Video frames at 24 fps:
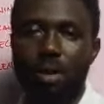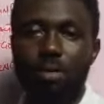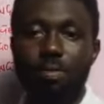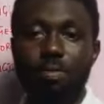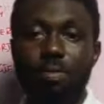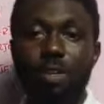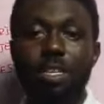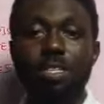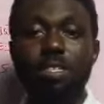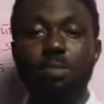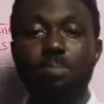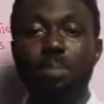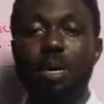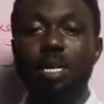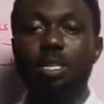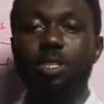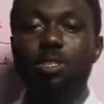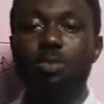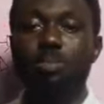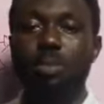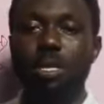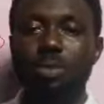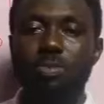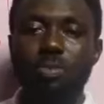faced by
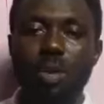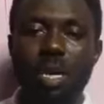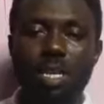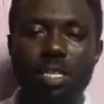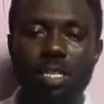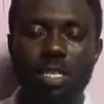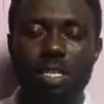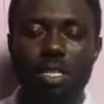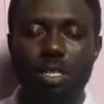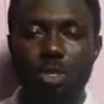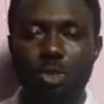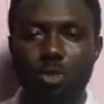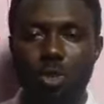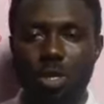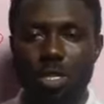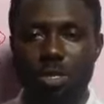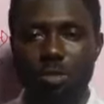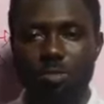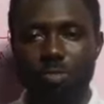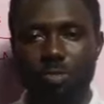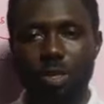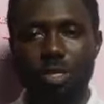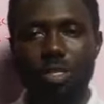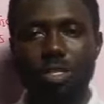human rights in the
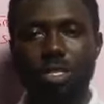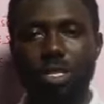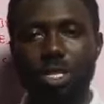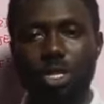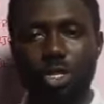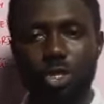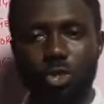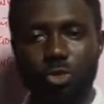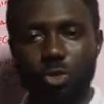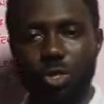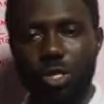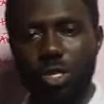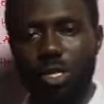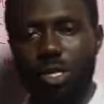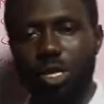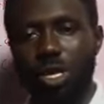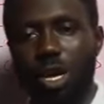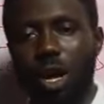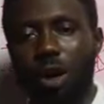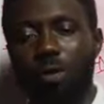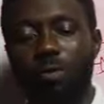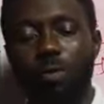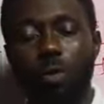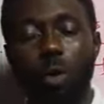21st century.
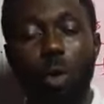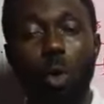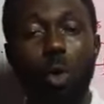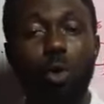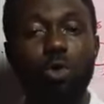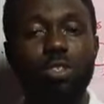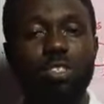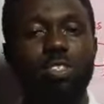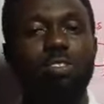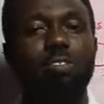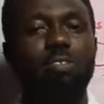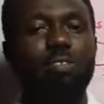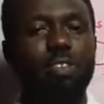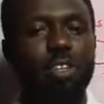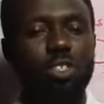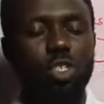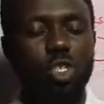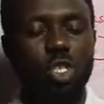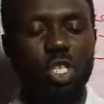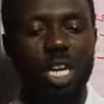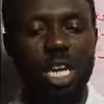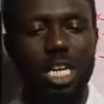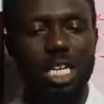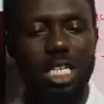Of course, the
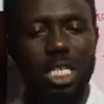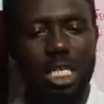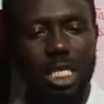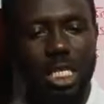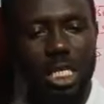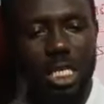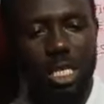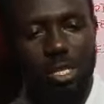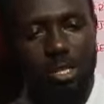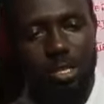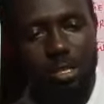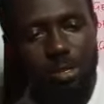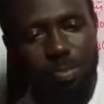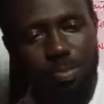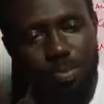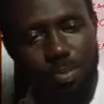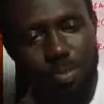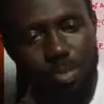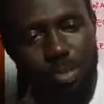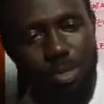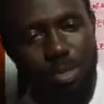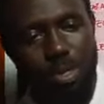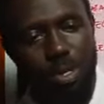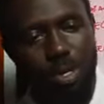first challenge is
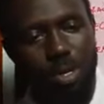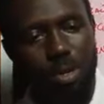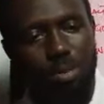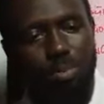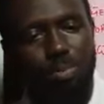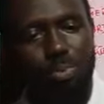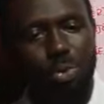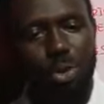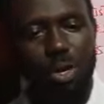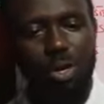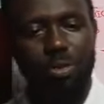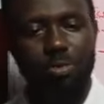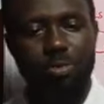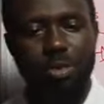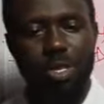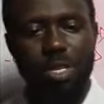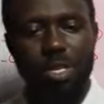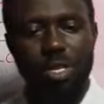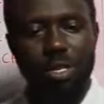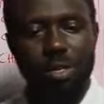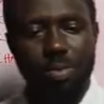proliferation